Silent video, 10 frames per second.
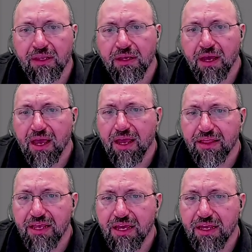And
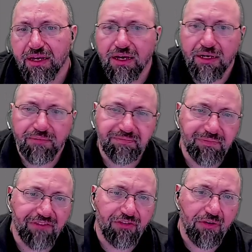then
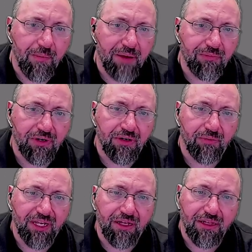if you remember, we
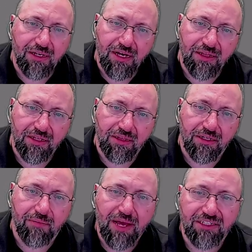can click on the little
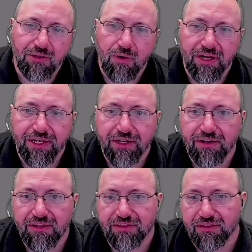magic wand here, and
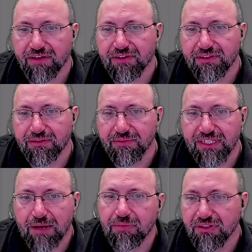this will give us some
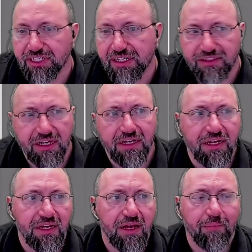sample JSON.
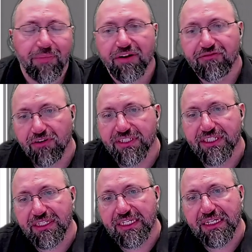But
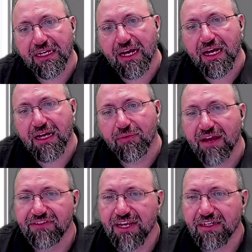unfortunately, we have
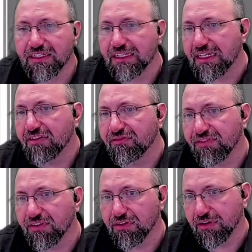to actually give
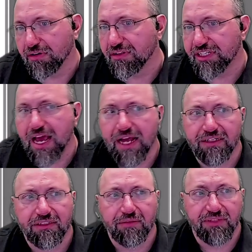Google Chat
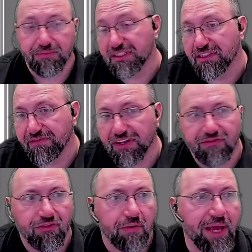some specific
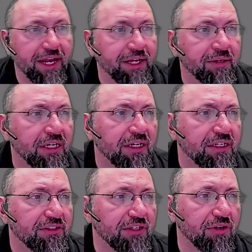formatting.
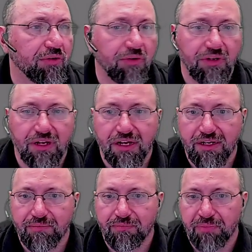So,
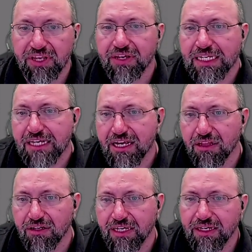but you can take a
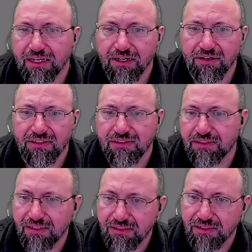look at here and
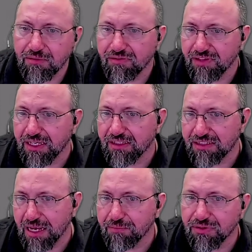see some of the
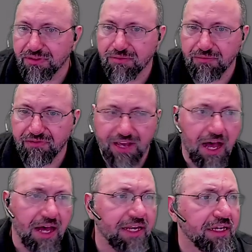examples that we've
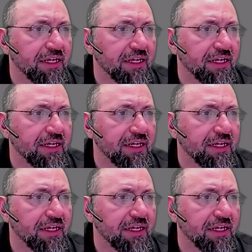got.